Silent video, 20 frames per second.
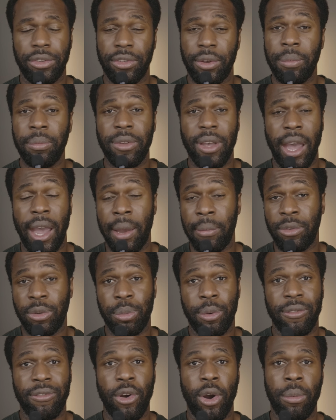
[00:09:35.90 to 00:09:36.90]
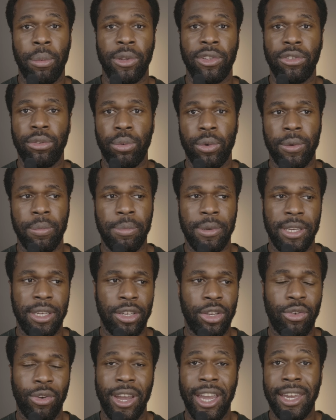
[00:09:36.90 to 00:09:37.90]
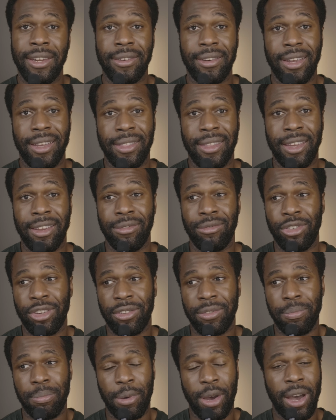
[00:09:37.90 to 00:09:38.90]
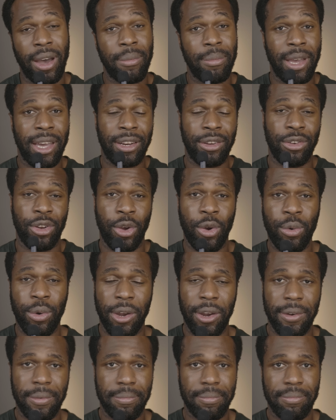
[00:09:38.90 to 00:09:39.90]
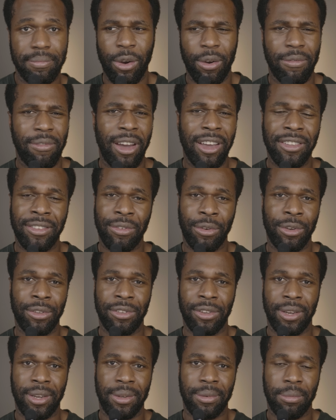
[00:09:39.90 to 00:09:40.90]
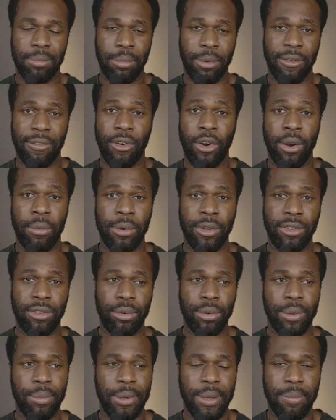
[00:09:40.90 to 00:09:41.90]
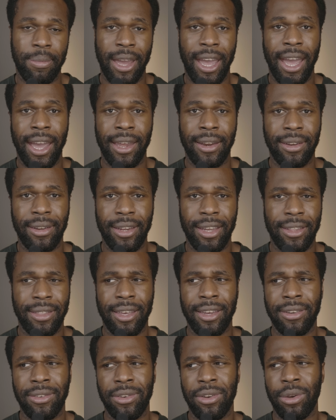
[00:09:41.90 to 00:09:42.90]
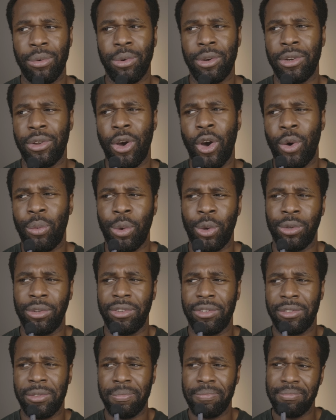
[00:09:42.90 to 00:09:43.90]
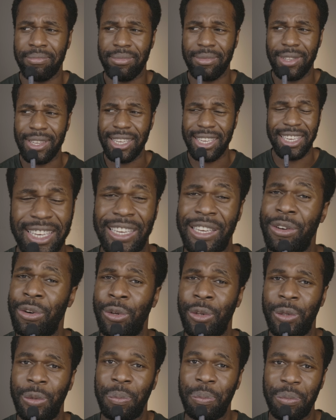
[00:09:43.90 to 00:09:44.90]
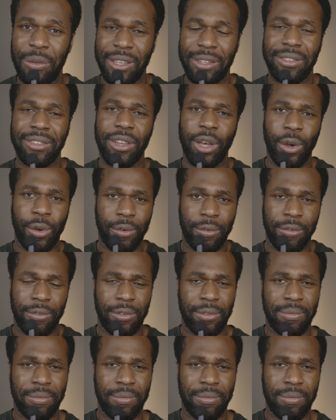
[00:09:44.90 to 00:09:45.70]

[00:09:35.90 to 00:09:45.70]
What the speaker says: sometimes performance would be great and then just bomb out of nowhere. Or vice versa. Performance would be bad and then it would almost heal itself.